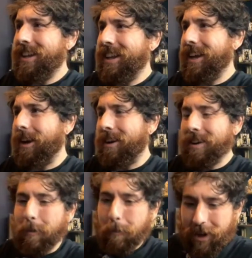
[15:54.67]
like
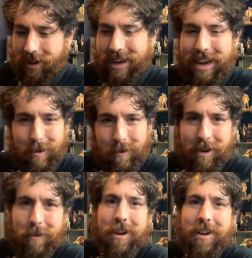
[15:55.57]
pin down what I
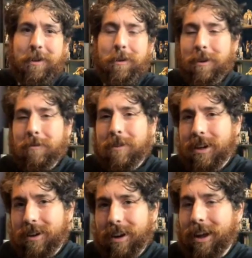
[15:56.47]
want to do with a
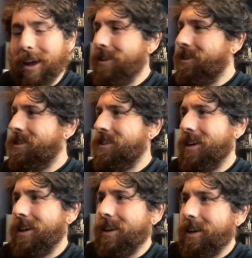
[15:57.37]
figure, I'll just
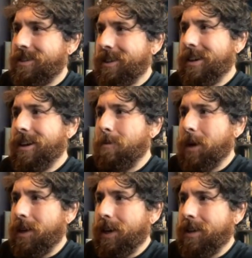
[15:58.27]
I'll sit it on my
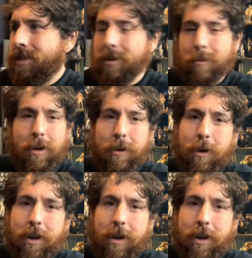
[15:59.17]
desk somewhere where